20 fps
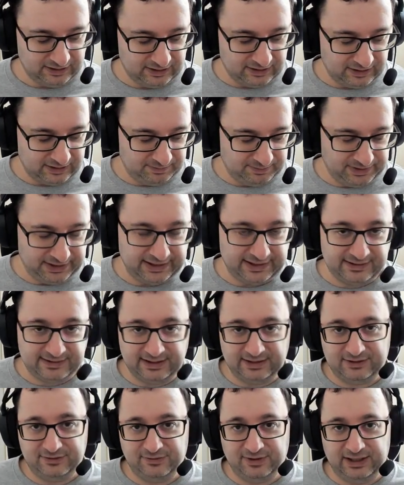plain
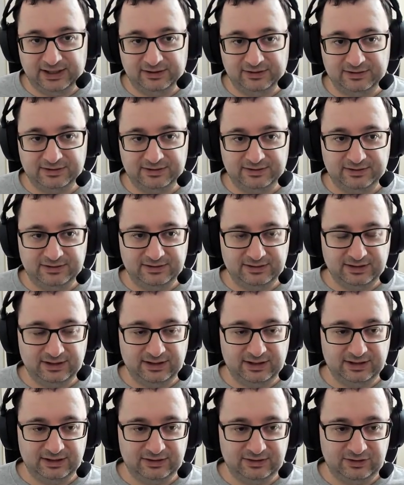text files
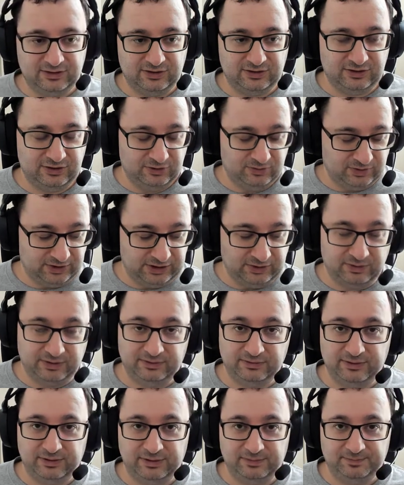and just do what you want
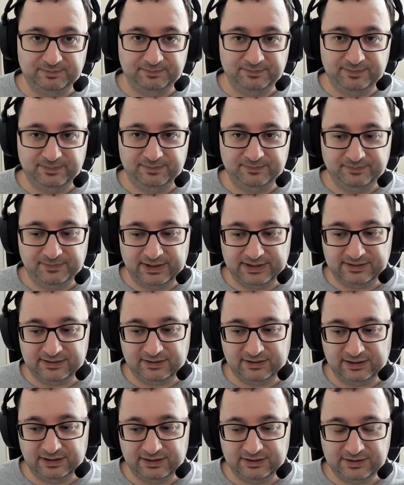with them,
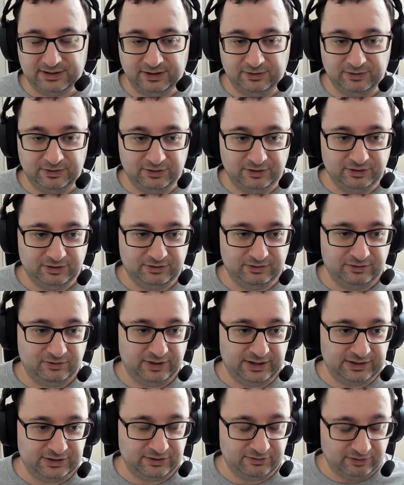basically. So you can
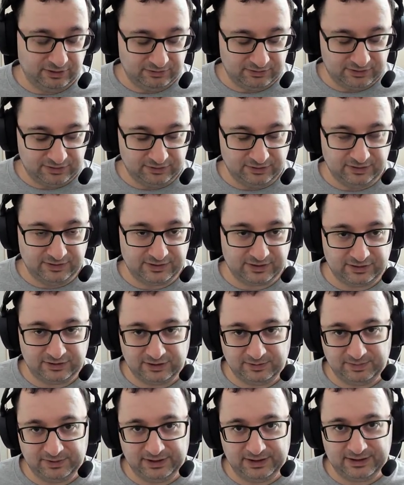create your own tools on
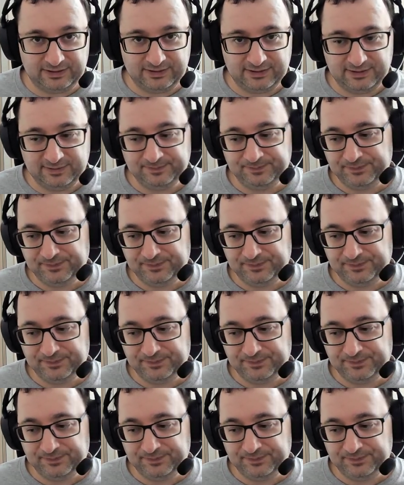top of this,